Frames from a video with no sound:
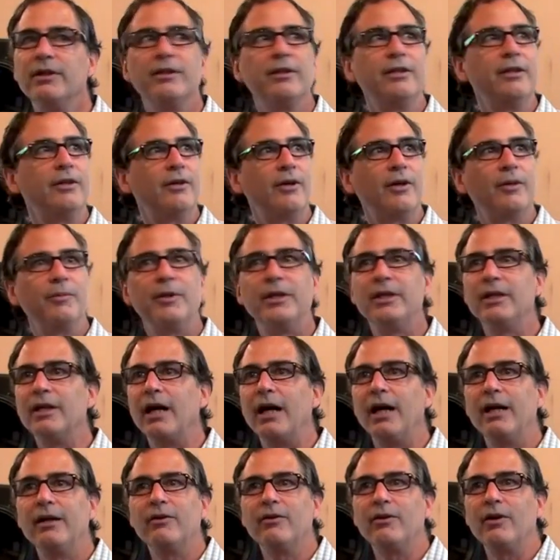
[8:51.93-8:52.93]
You know what I mean?
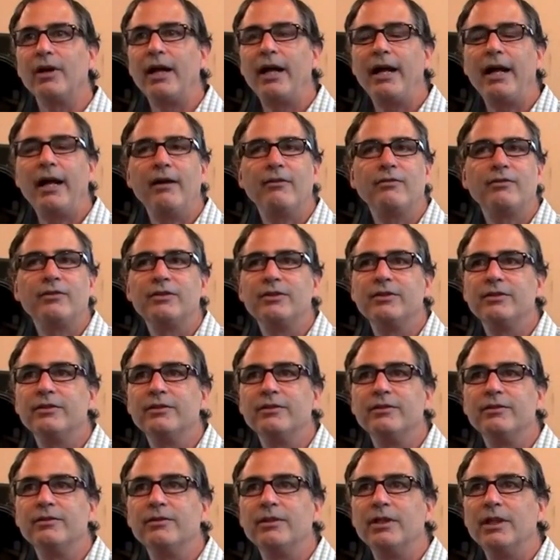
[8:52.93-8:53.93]
I don't have
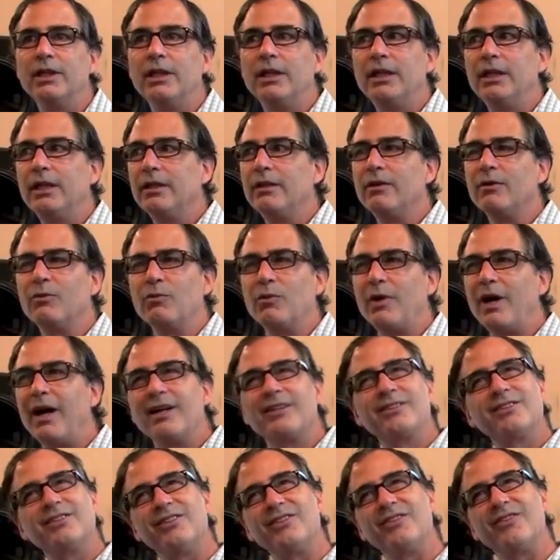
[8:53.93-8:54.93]
to. The
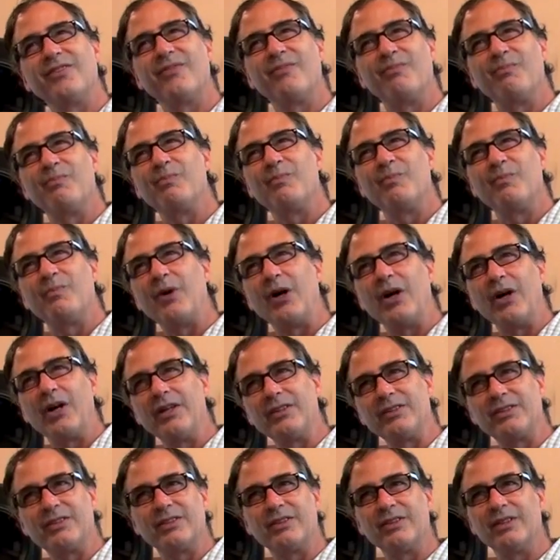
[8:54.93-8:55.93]
Roxel
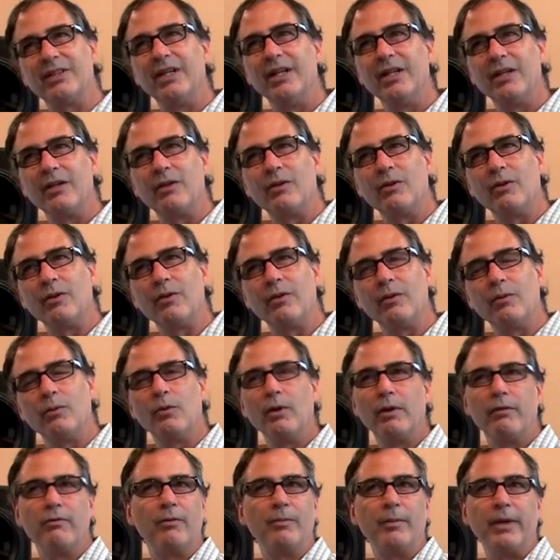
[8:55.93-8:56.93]
parts are
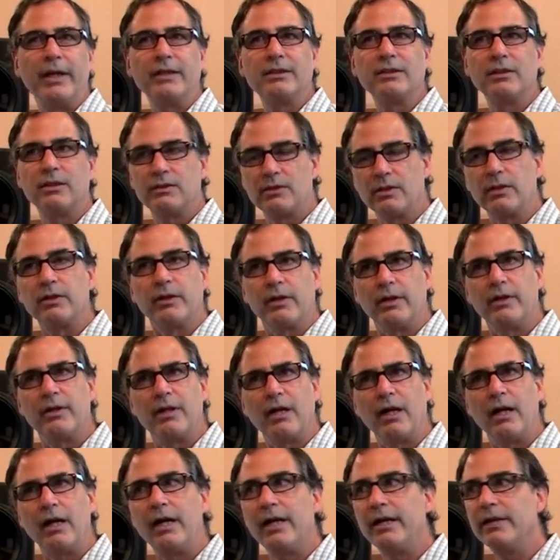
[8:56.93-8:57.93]
whoever makes those. They're
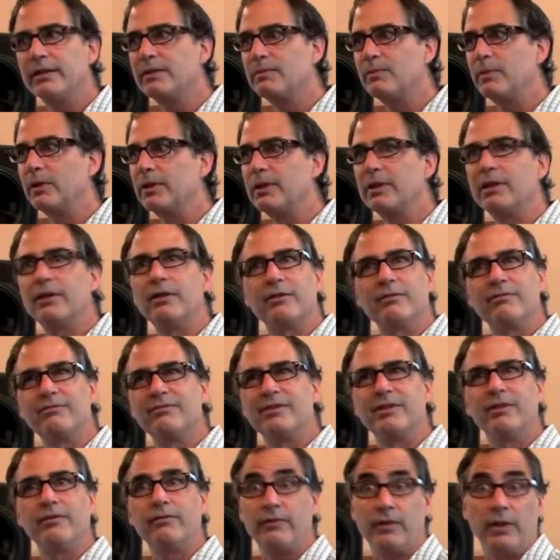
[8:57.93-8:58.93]
nice, but they're
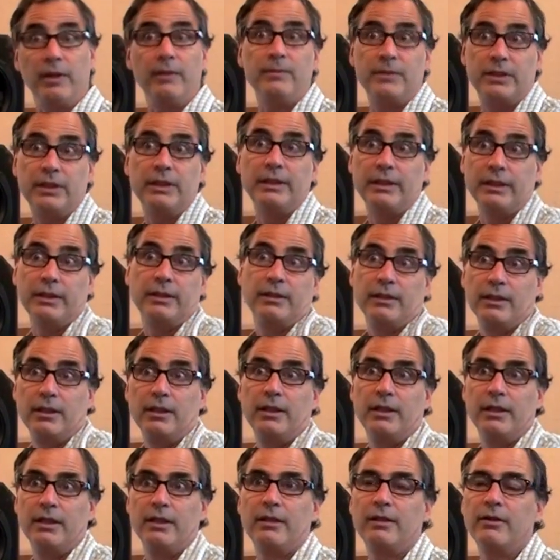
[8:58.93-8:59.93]
flimsy.
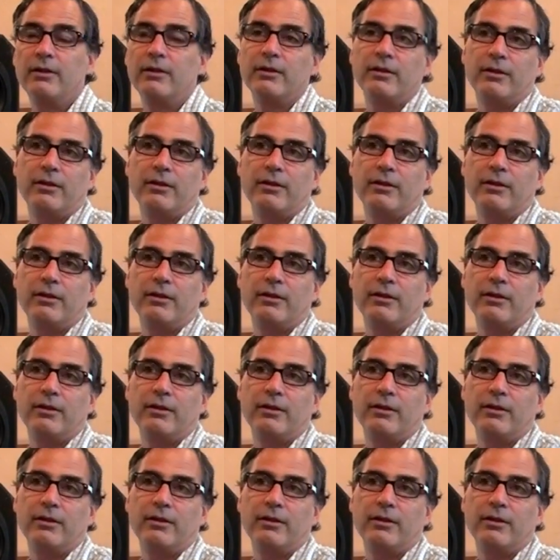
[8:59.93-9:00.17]
They're